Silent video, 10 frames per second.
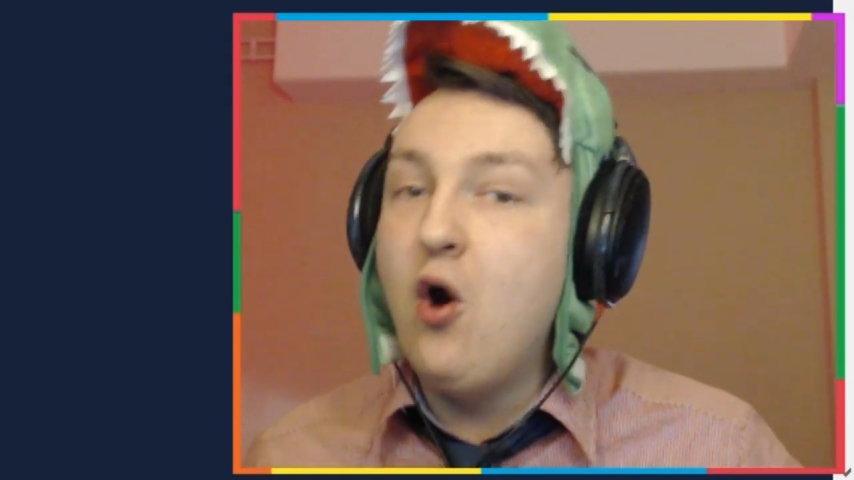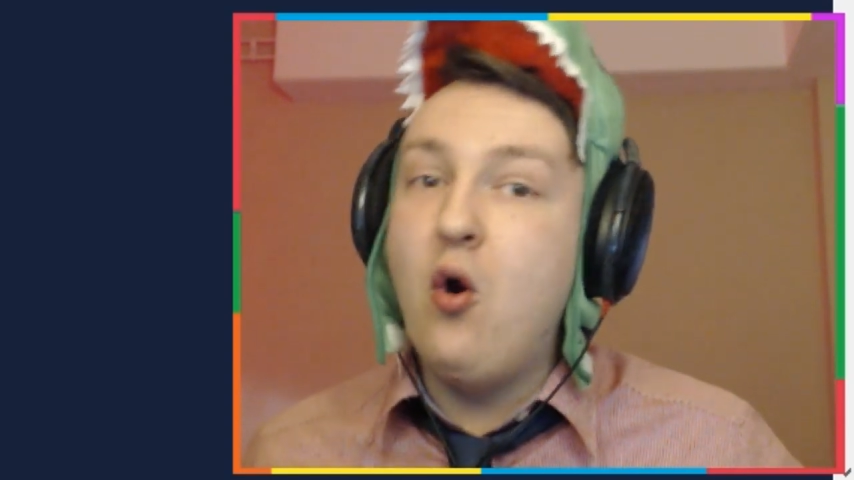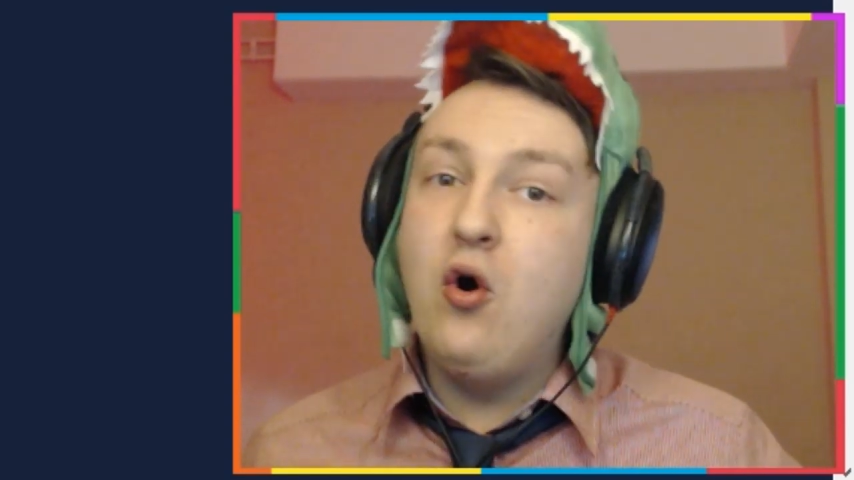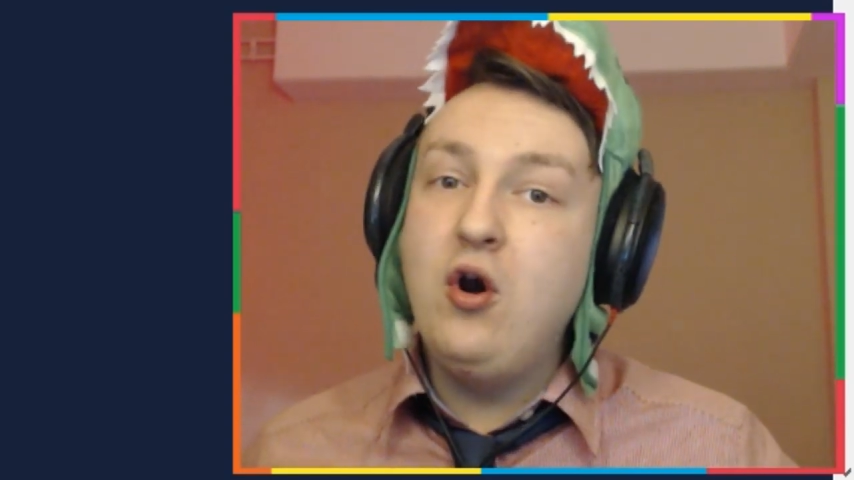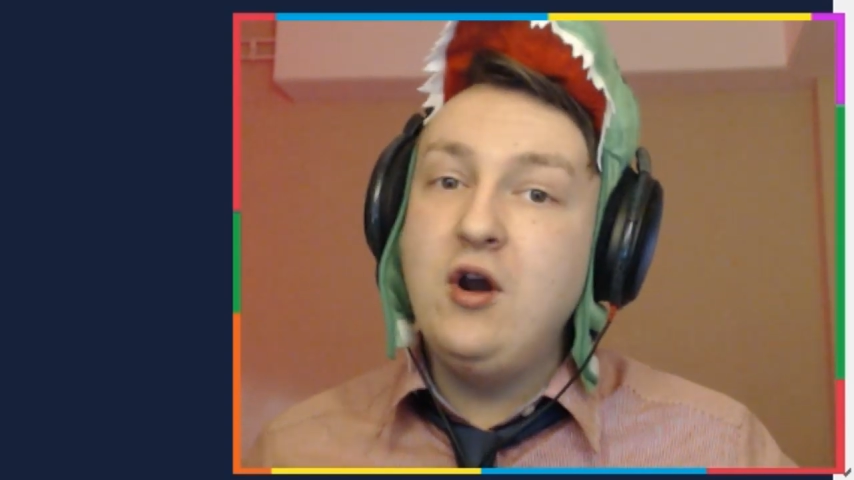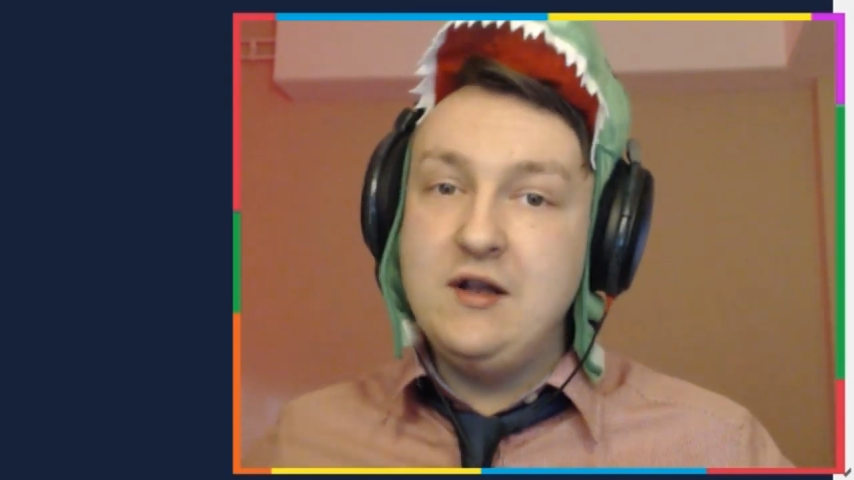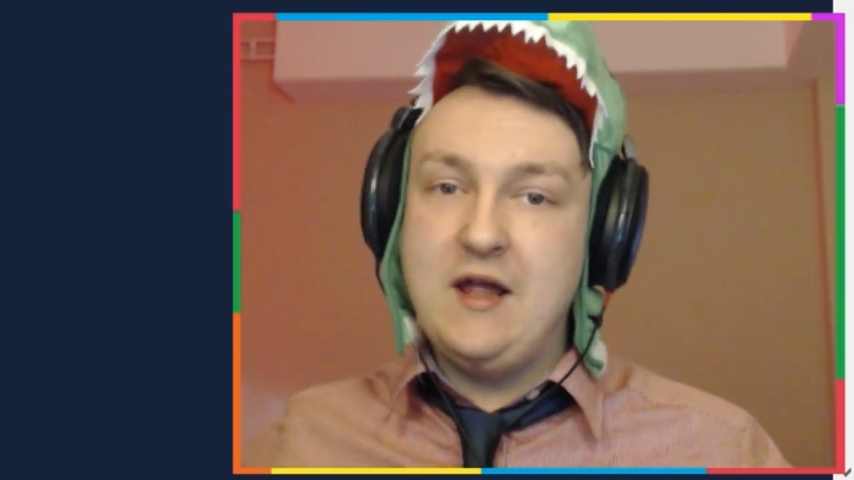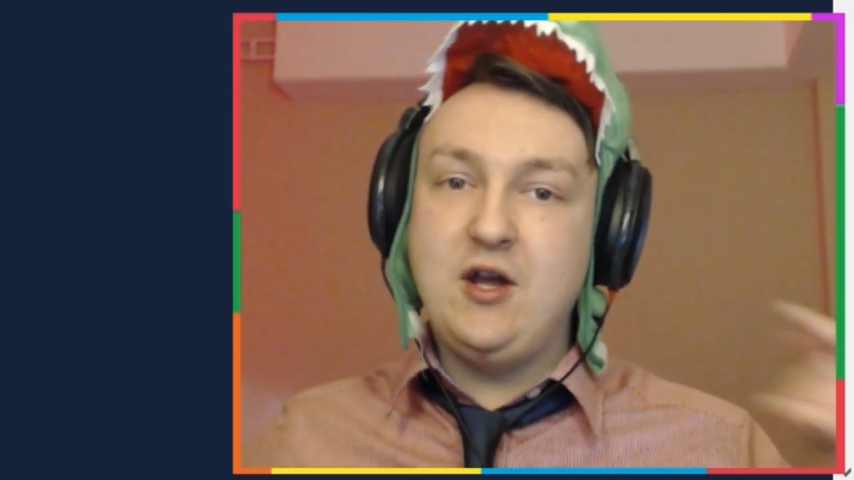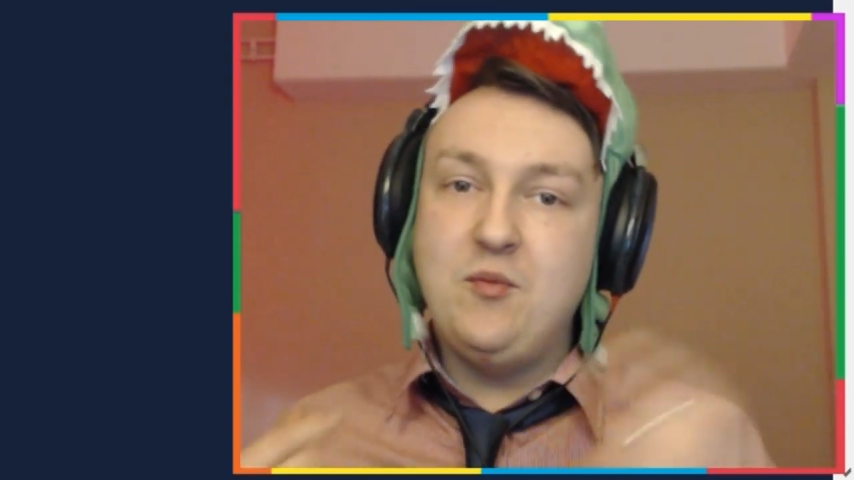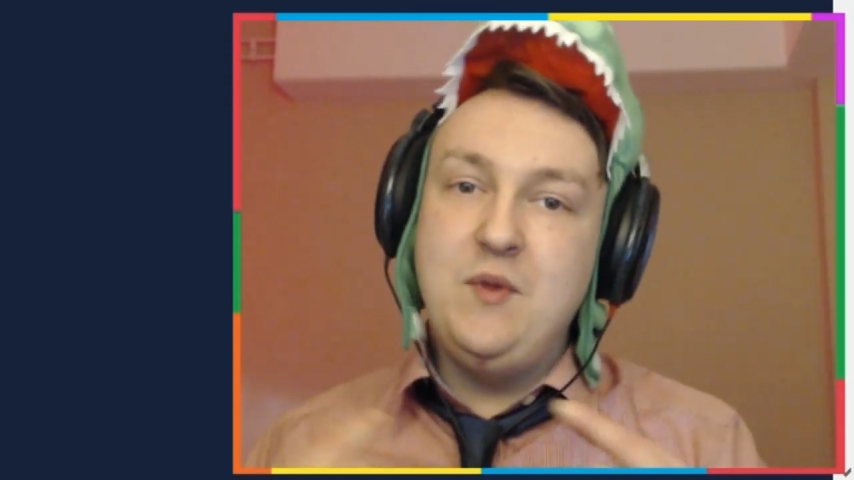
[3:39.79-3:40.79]
Or
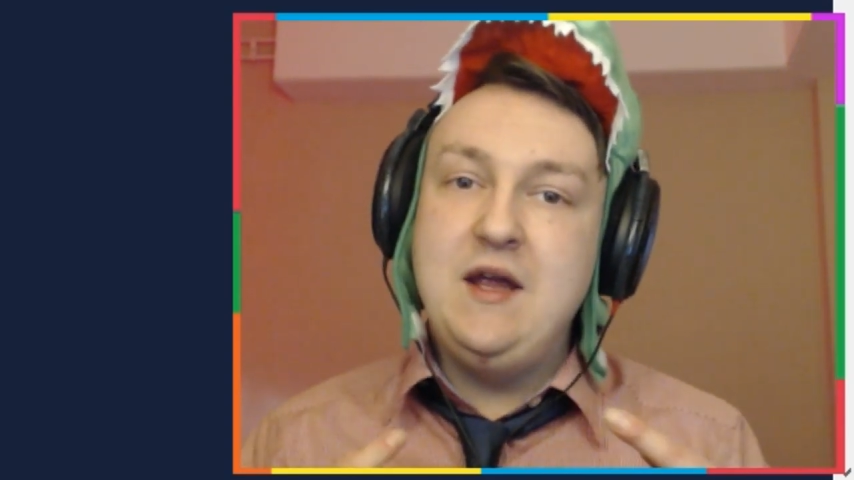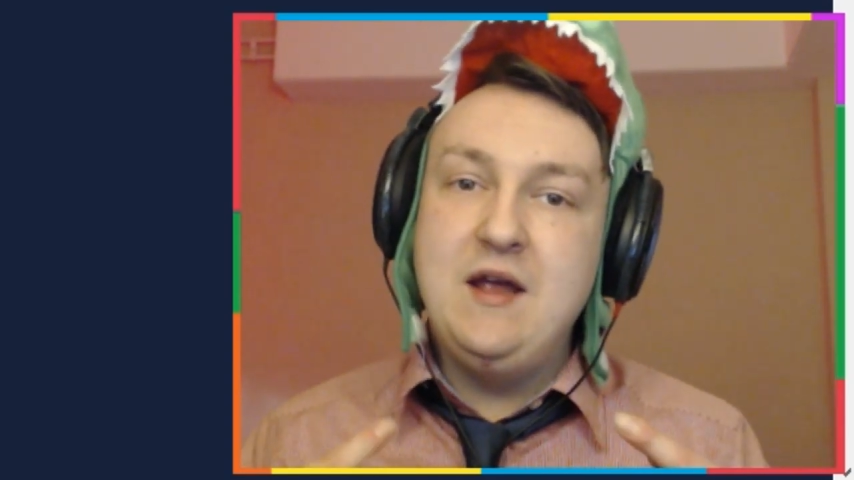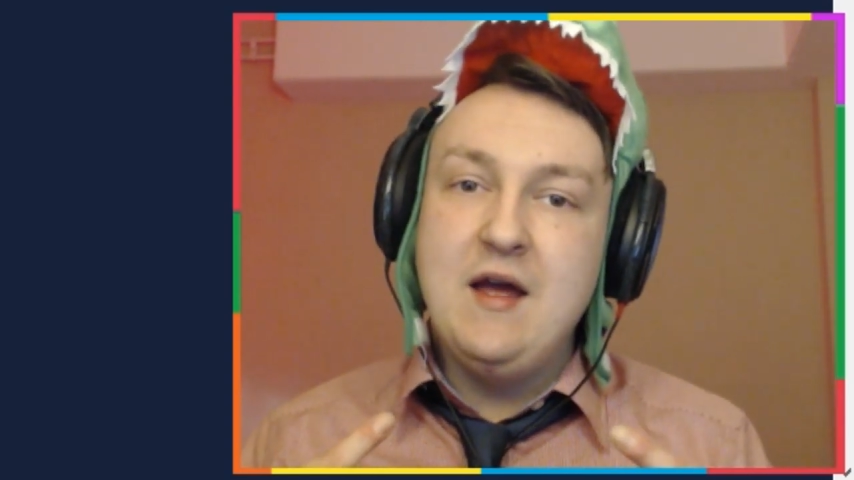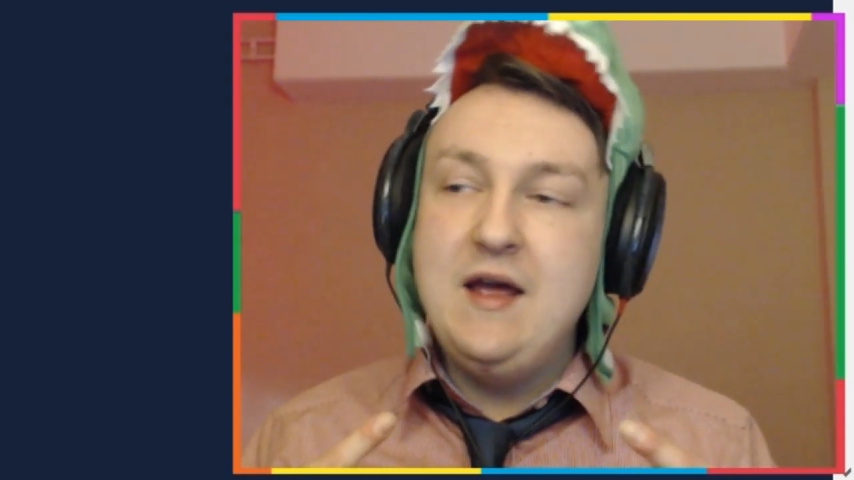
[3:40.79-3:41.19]
like me,